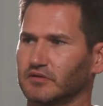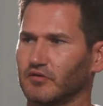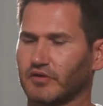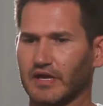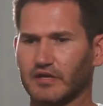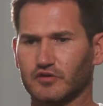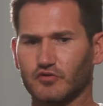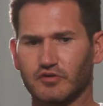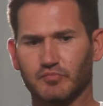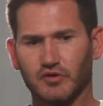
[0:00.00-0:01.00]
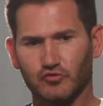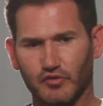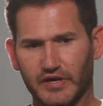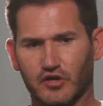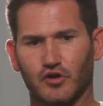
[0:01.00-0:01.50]
Okay, you could build
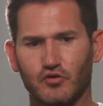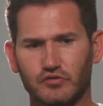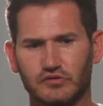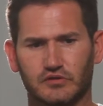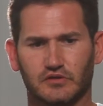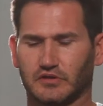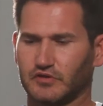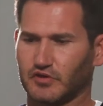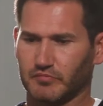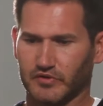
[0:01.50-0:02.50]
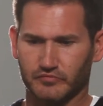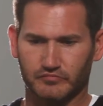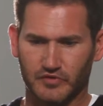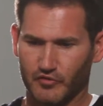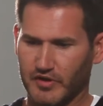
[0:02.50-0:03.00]
great code. You can build
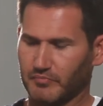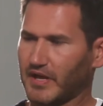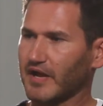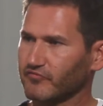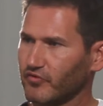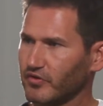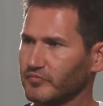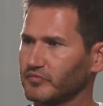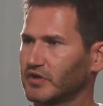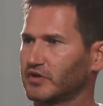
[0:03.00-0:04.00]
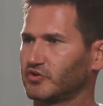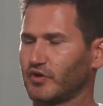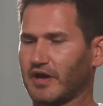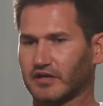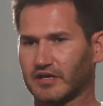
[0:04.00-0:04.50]
a great platform. You
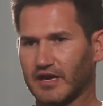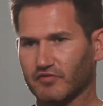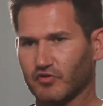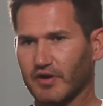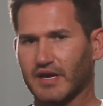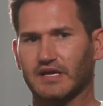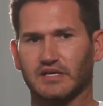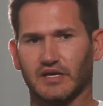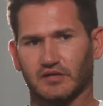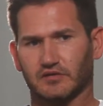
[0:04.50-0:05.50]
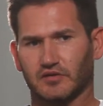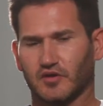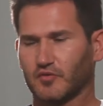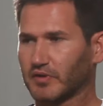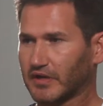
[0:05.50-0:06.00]
can have a great idea.
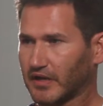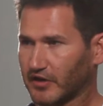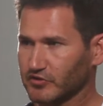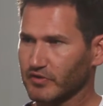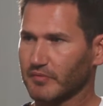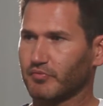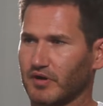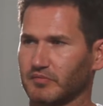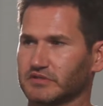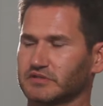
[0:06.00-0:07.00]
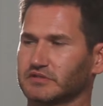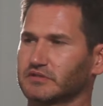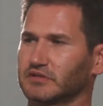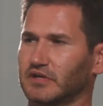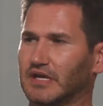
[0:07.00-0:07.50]
But here's what I promise.
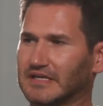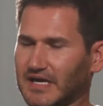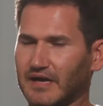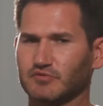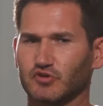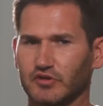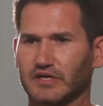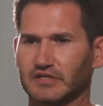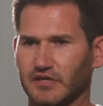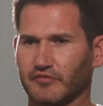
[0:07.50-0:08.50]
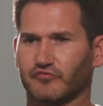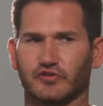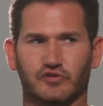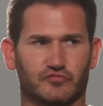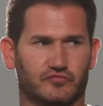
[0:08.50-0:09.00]
Times are going to get tough for
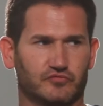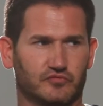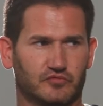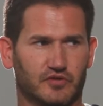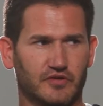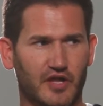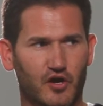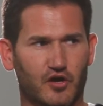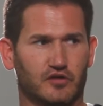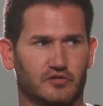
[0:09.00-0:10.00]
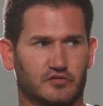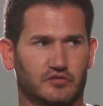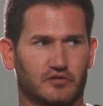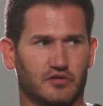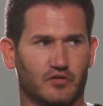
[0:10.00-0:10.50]
you. They are.
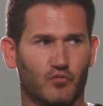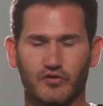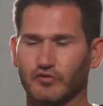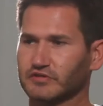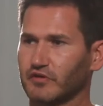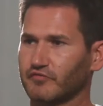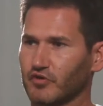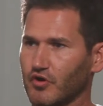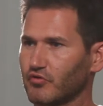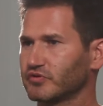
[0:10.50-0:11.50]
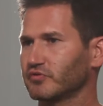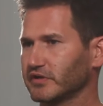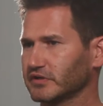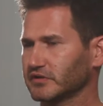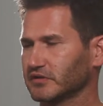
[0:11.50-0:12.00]
Whether it's of your own
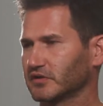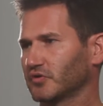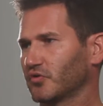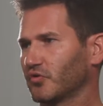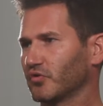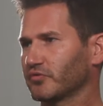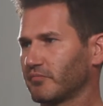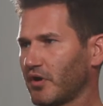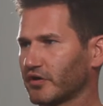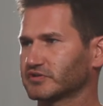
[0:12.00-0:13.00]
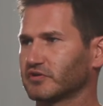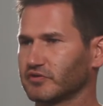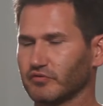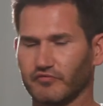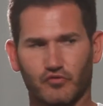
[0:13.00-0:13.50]
doing or the market's going to
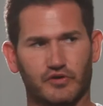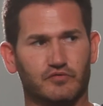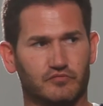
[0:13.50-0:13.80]
do it for you.